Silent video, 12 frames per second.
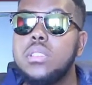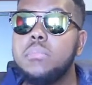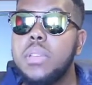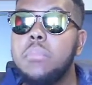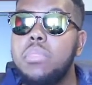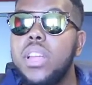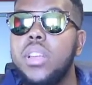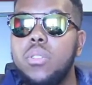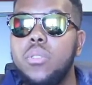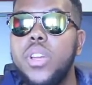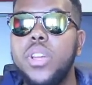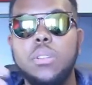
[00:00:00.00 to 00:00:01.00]
being played
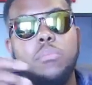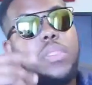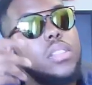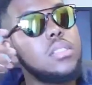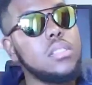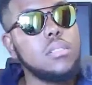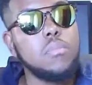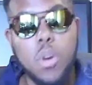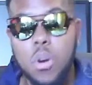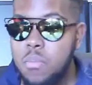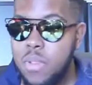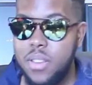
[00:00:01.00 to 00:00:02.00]
on radio, it means
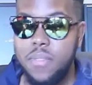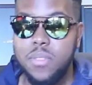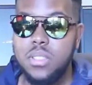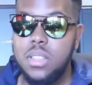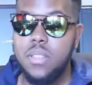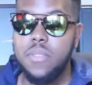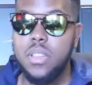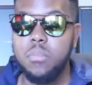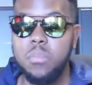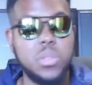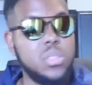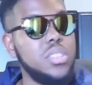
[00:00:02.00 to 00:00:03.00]
more money for South
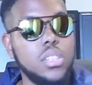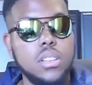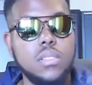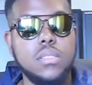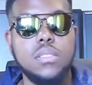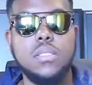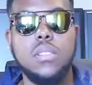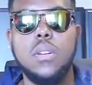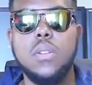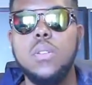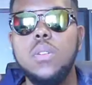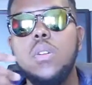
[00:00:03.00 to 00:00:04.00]
African musicians, you
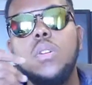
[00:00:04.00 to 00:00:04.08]
know.